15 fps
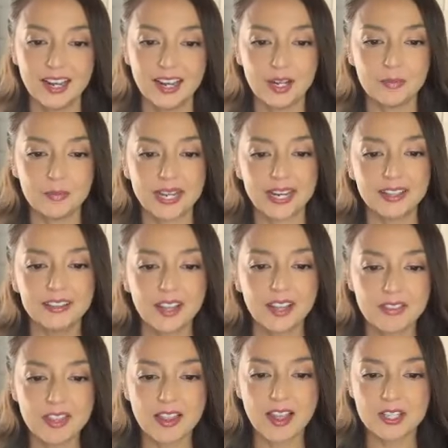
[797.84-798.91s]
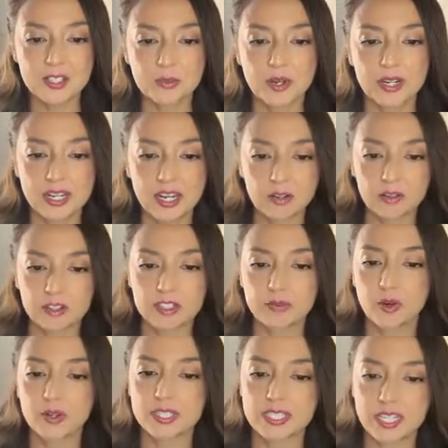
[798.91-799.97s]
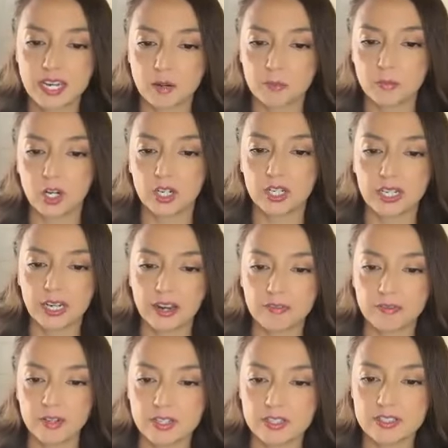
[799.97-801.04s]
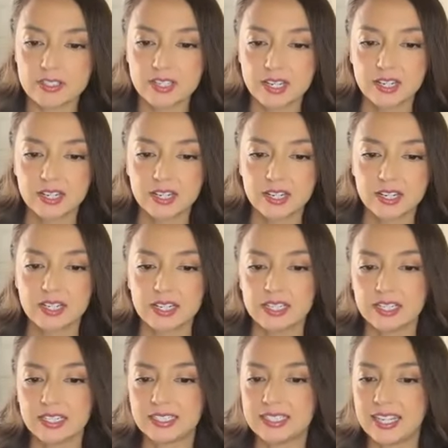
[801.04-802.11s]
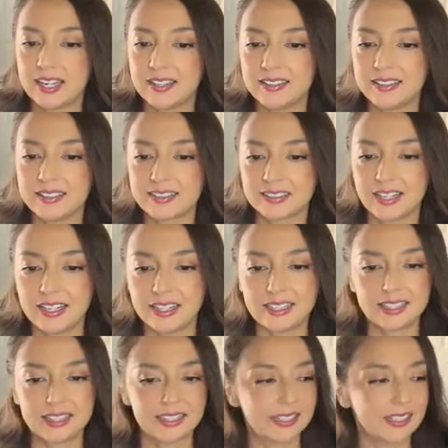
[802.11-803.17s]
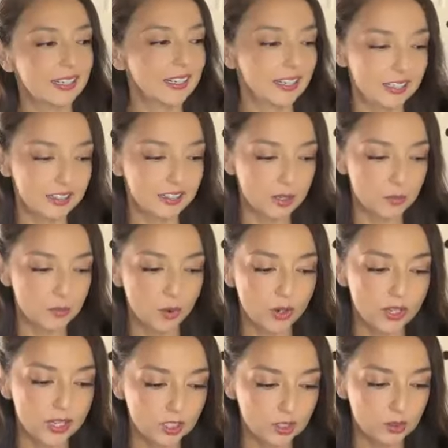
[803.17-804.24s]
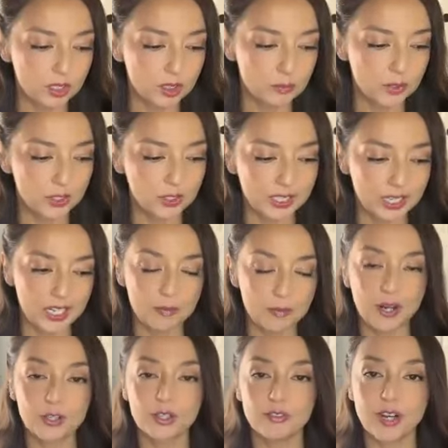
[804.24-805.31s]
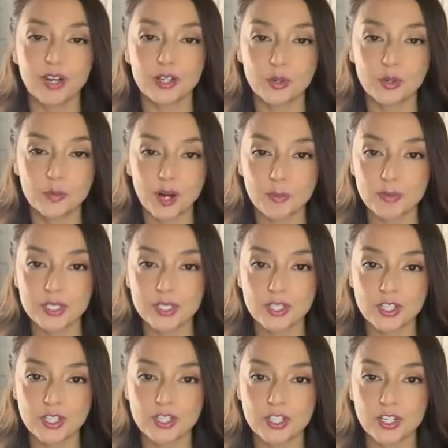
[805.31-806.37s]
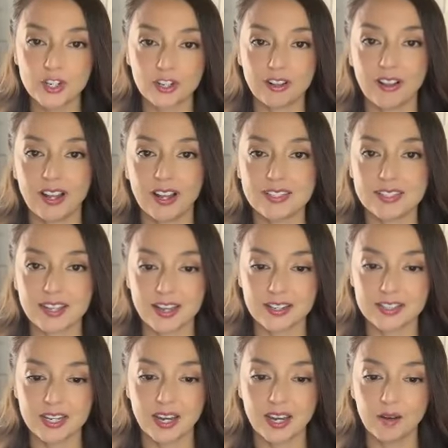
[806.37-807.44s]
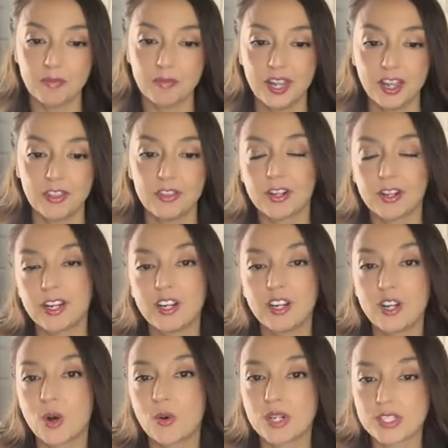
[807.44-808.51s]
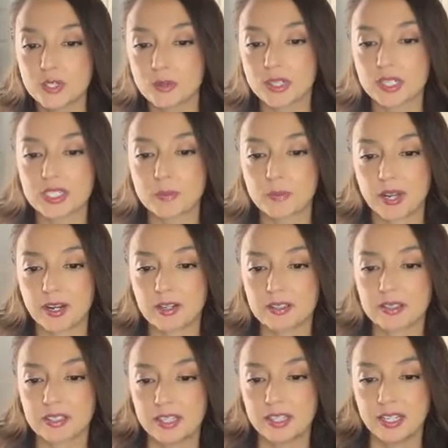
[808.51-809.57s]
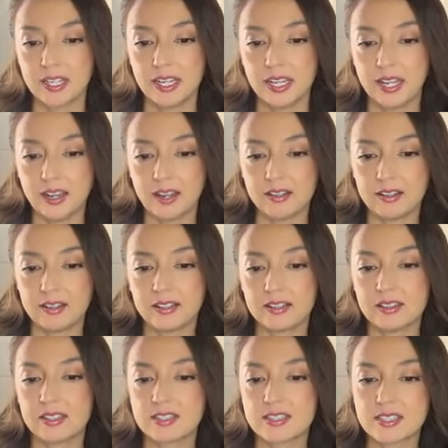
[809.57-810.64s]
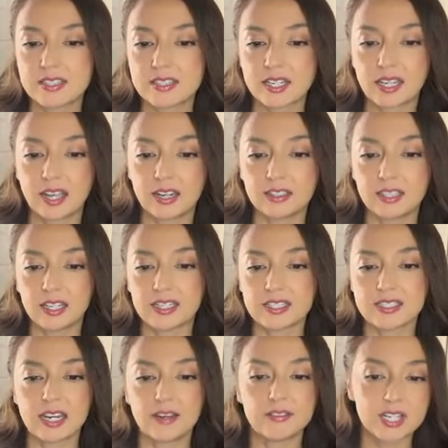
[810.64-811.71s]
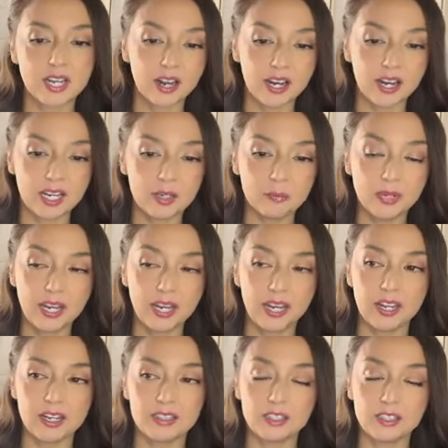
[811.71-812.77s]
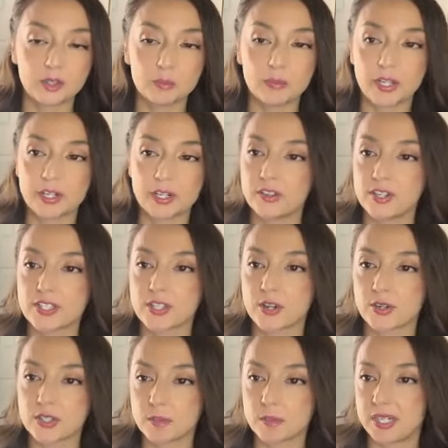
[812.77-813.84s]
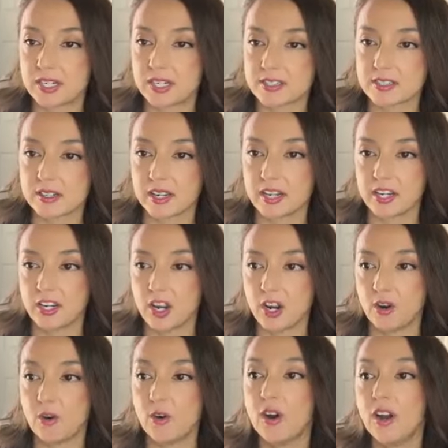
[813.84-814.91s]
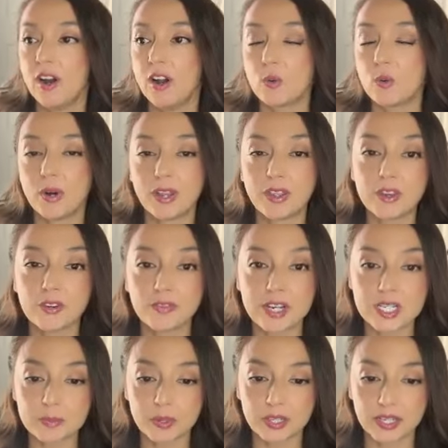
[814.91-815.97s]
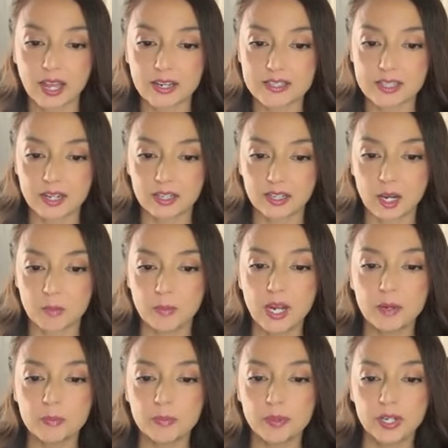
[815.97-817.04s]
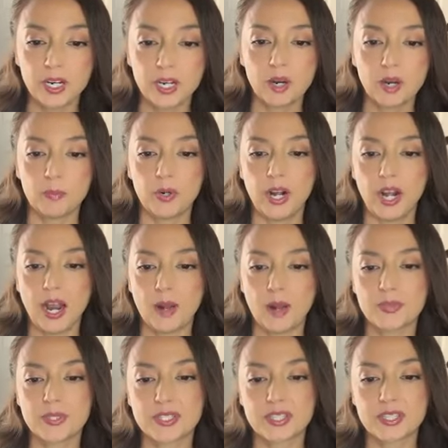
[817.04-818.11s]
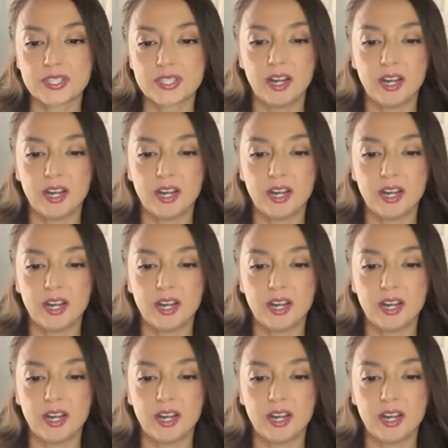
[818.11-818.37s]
And I love the last one, Nick, was focusing on marketing efforts. Again, like, the more that you communicate about your value proposition to your clients ahead of time, they're going to know what to expect. And this is, again, going to save time and yield better results, because they're going to know when their Facebook ad is going to come up. Perhaps